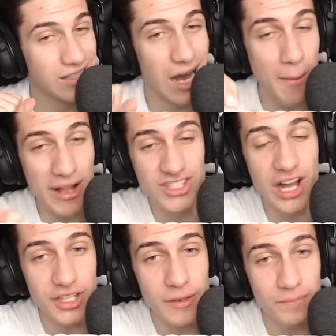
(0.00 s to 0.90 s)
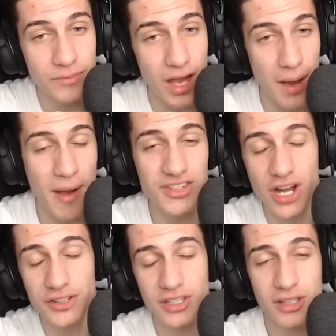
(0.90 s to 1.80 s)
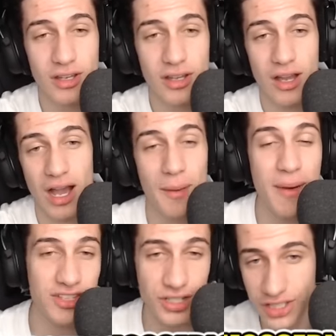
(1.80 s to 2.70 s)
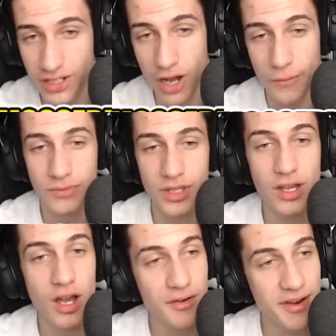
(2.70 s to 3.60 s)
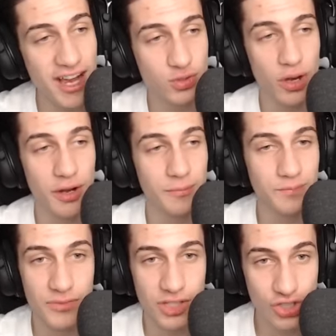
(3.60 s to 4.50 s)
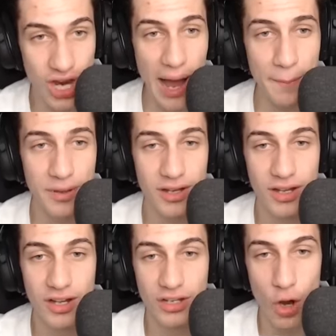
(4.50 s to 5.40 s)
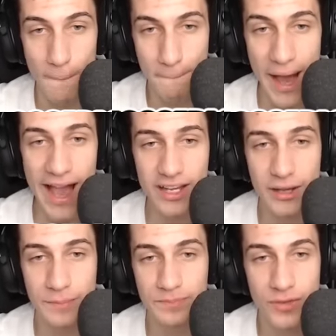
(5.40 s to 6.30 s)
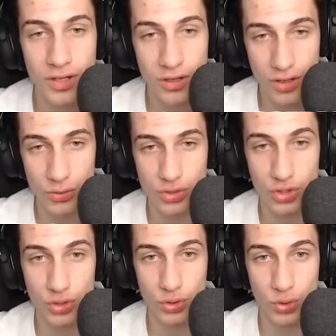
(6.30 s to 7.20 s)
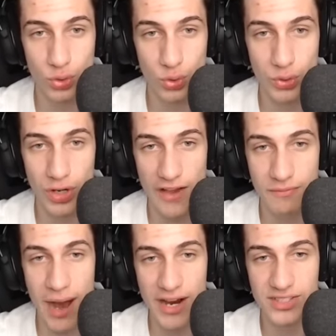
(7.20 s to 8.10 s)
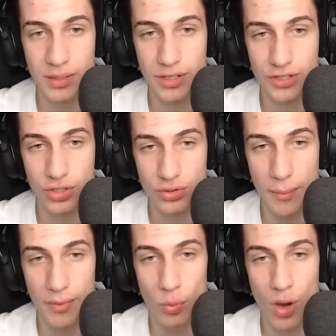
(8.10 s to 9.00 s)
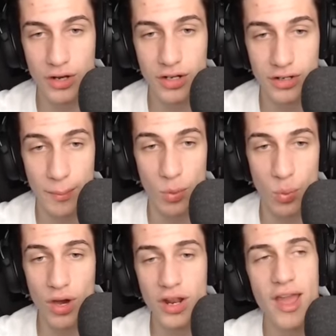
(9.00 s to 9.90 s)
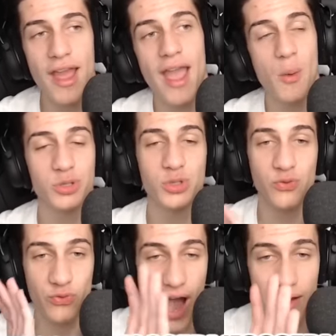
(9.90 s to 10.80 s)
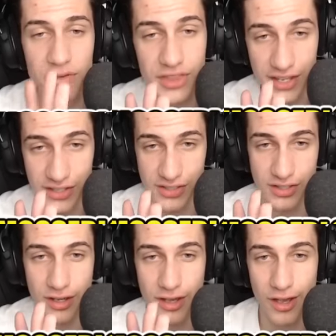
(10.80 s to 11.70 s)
I'm not salty. I'm not salty. I'm not salty at all. Next one. Shop. Go back. Go to knife box number number one. Number one. And we'll do five of these.